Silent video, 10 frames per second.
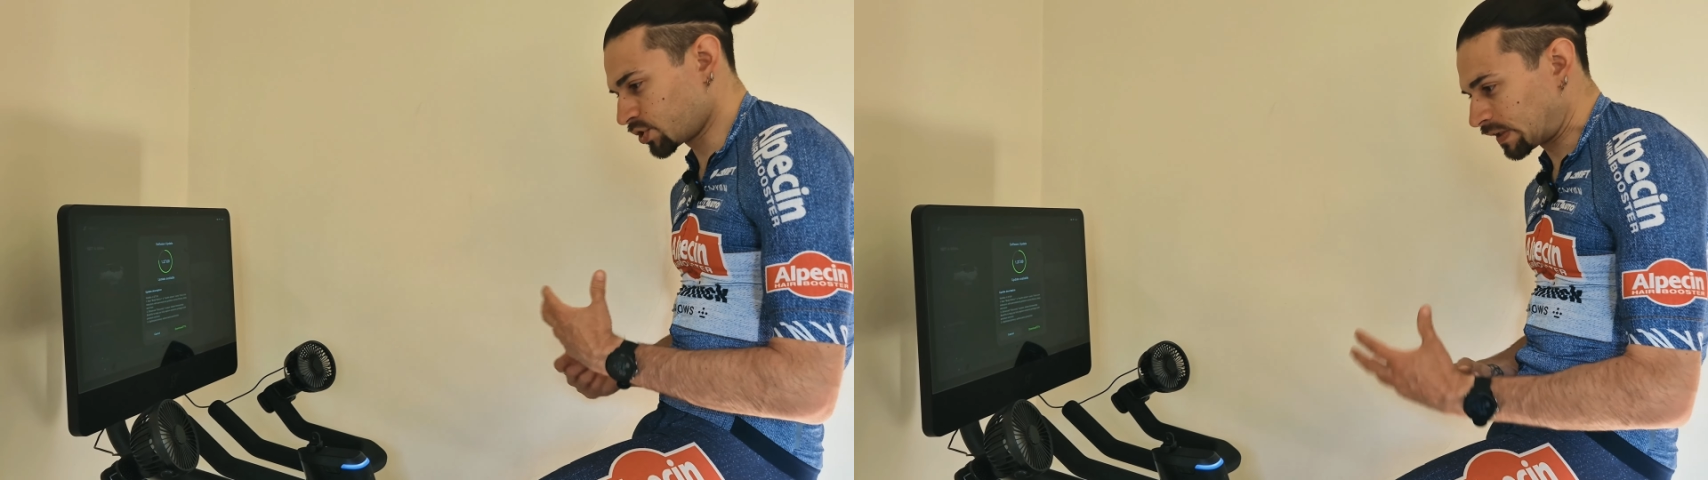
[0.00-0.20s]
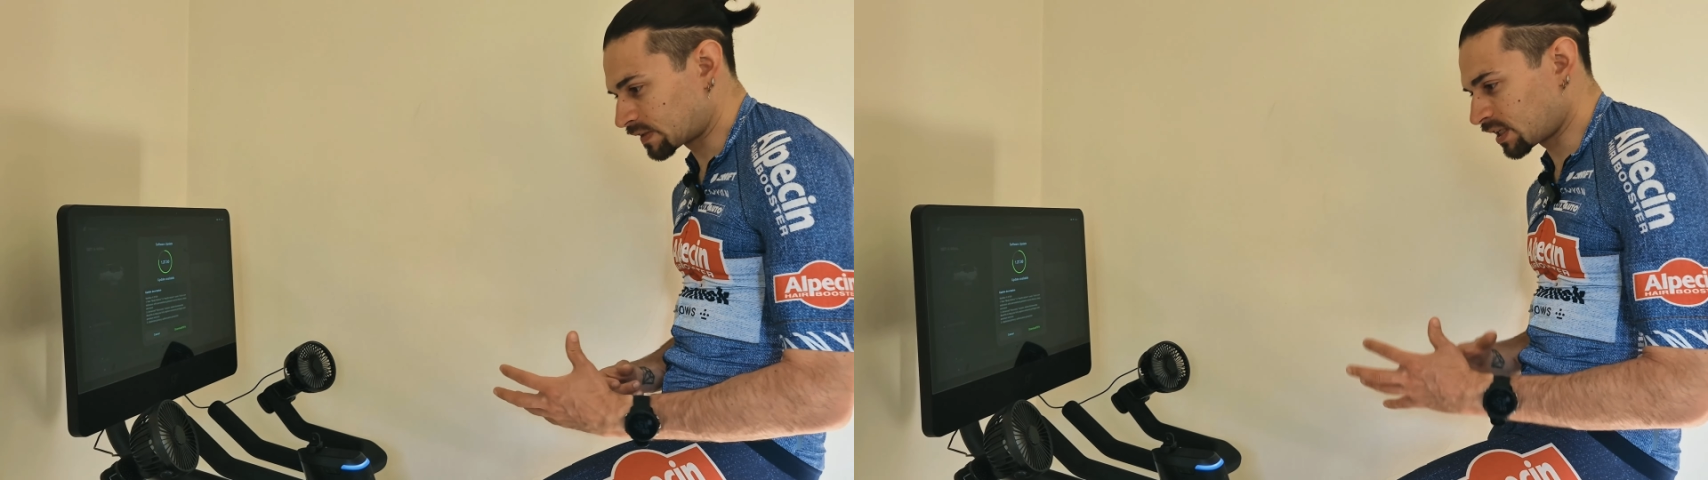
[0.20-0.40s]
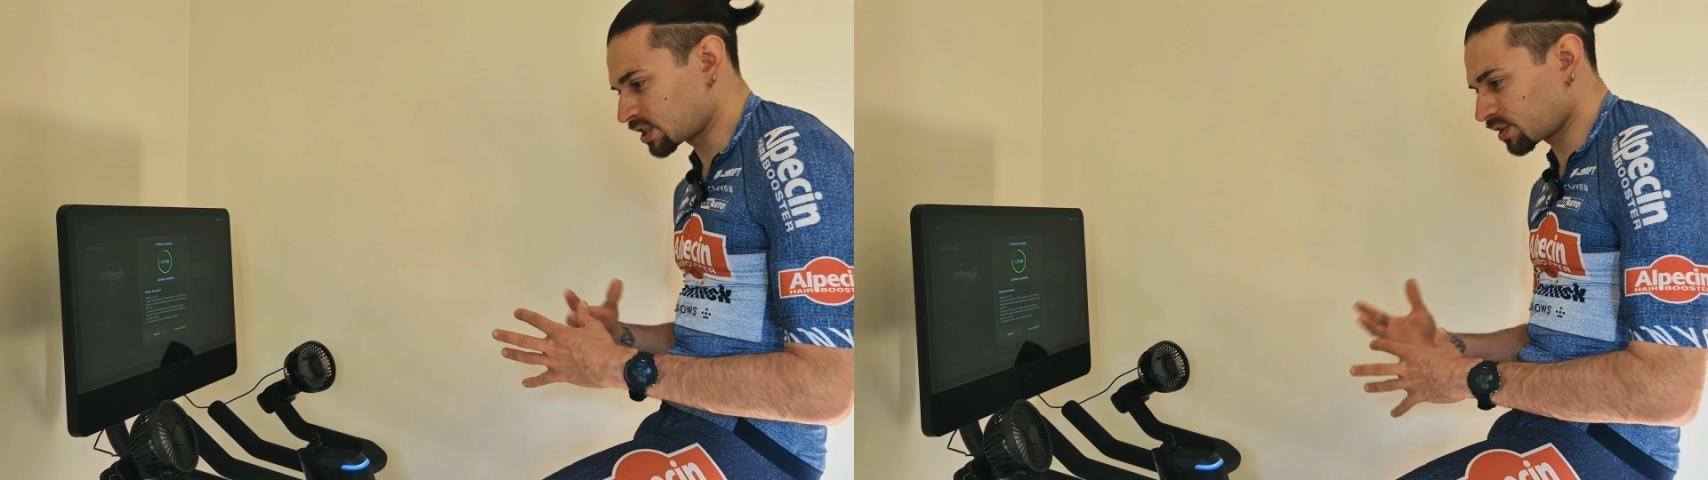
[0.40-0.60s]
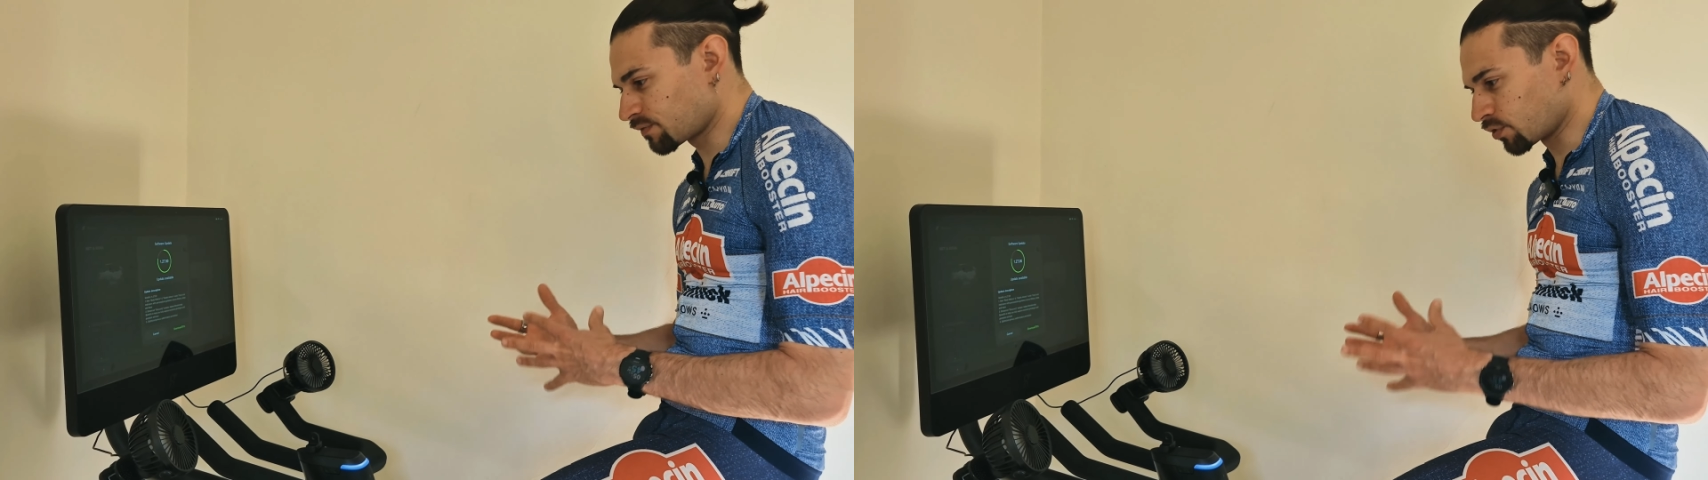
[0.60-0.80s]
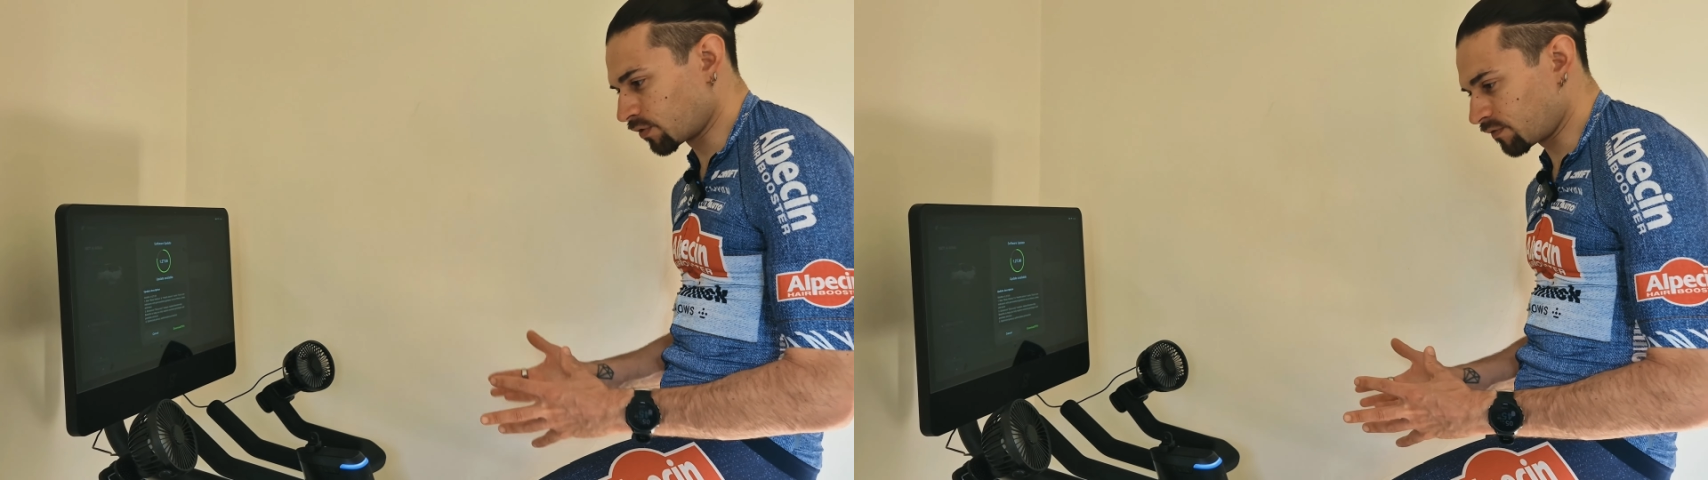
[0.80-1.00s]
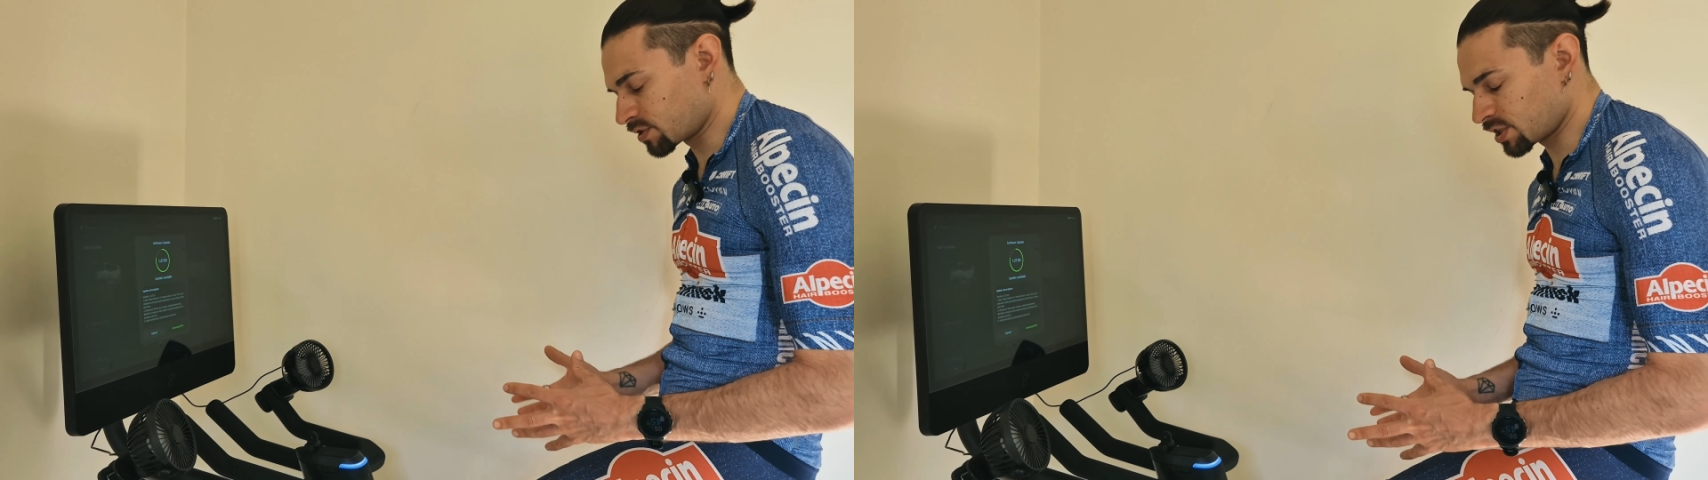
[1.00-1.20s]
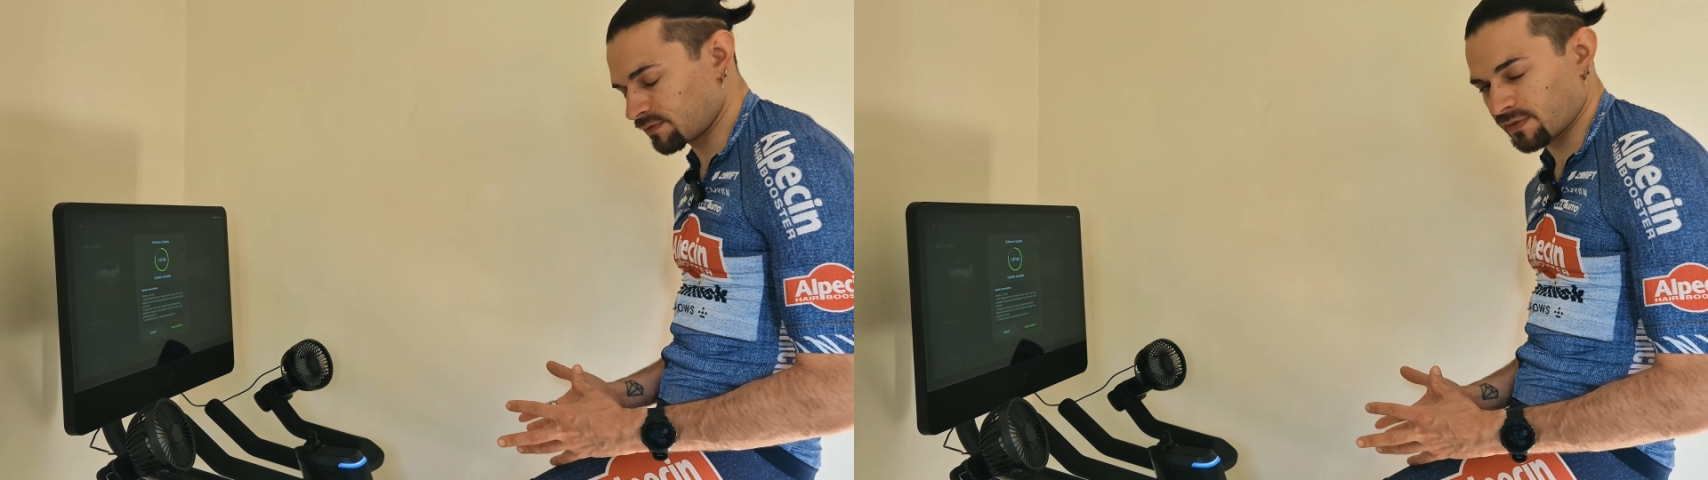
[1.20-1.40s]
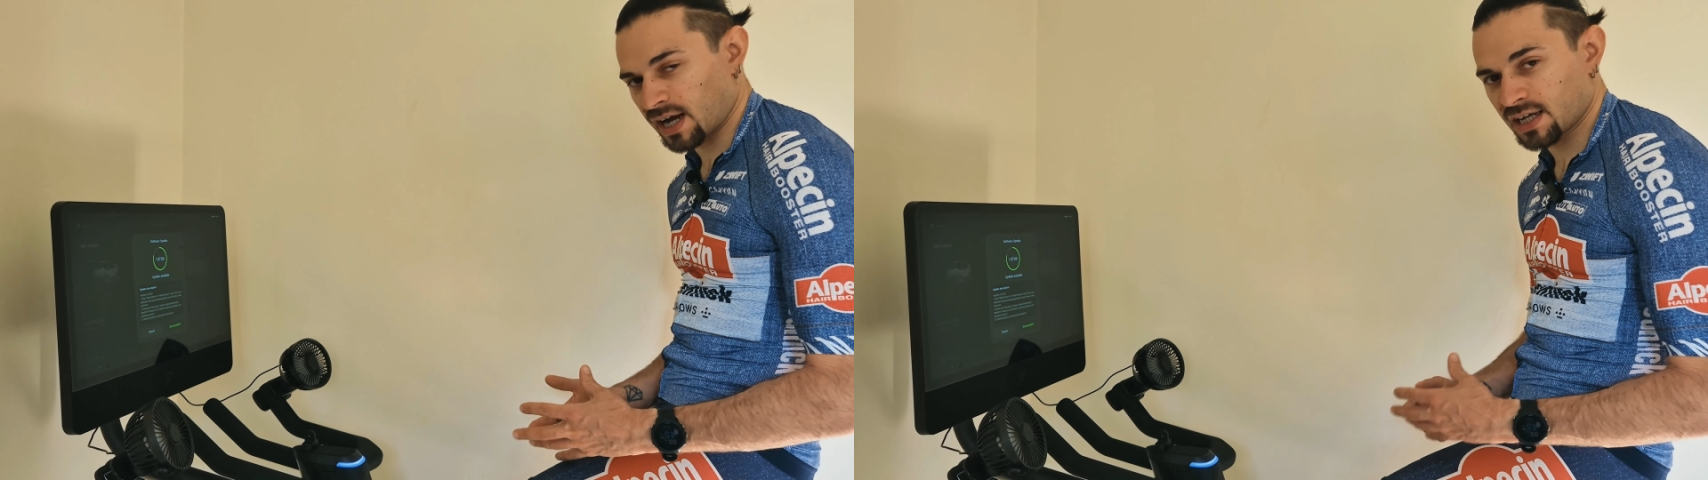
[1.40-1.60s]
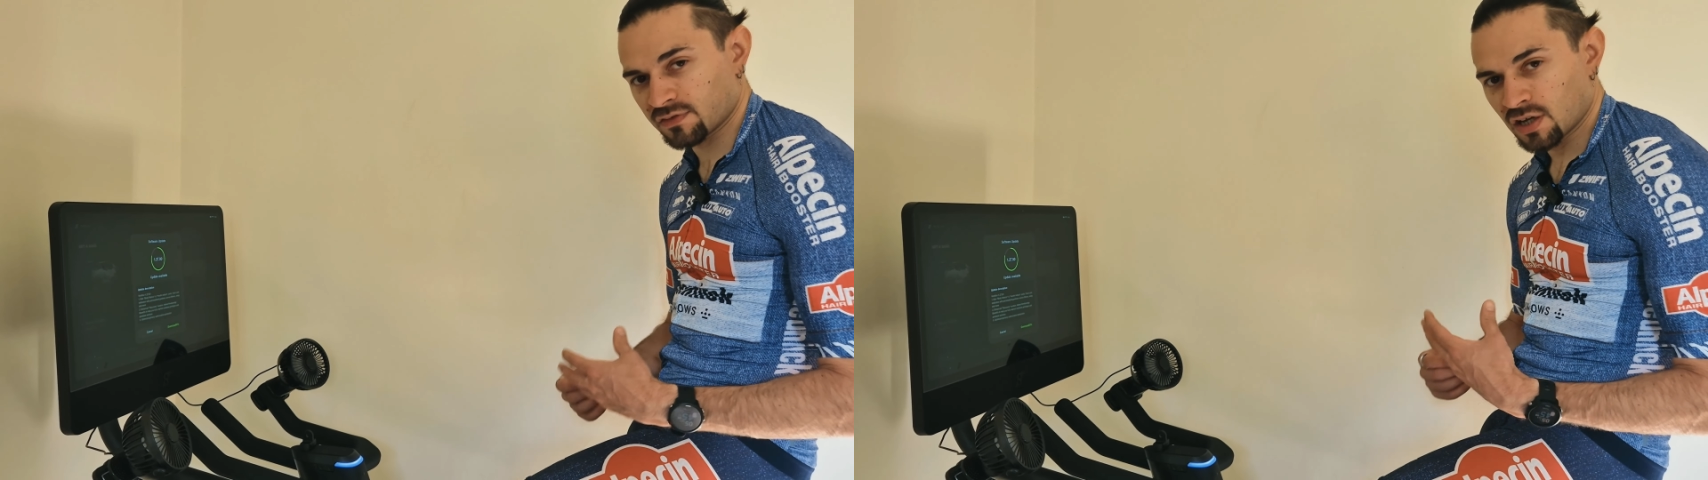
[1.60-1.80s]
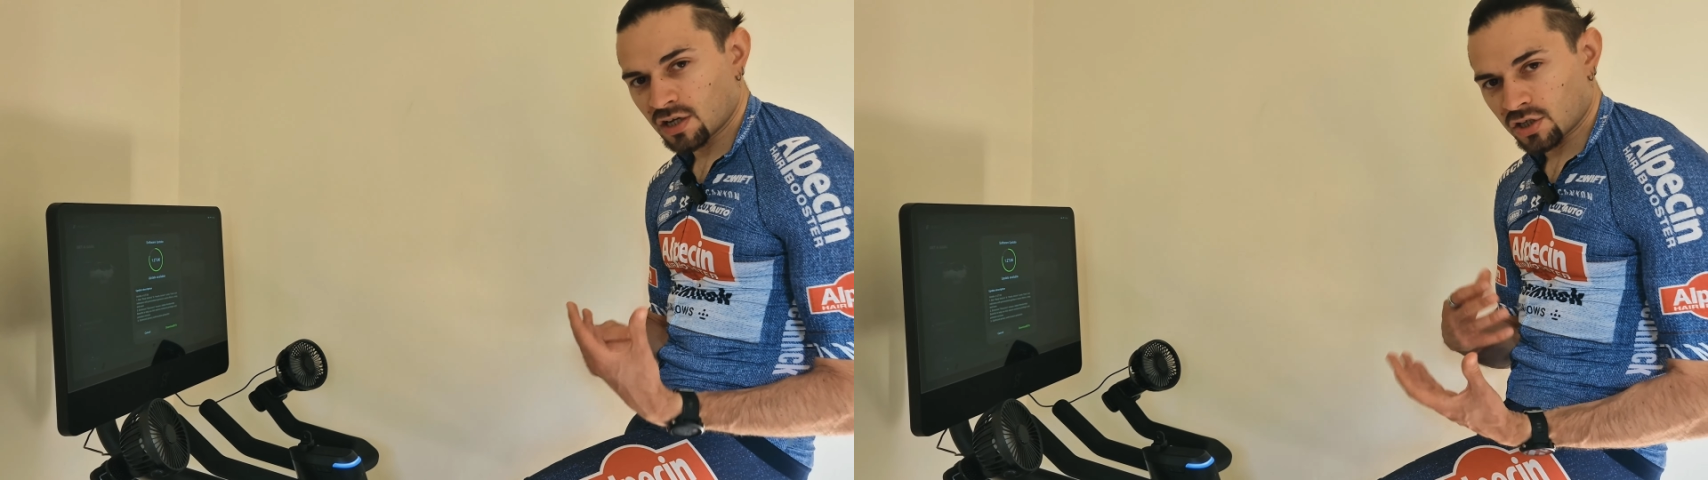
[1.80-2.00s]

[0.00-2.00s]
Z3, Z4, Z5.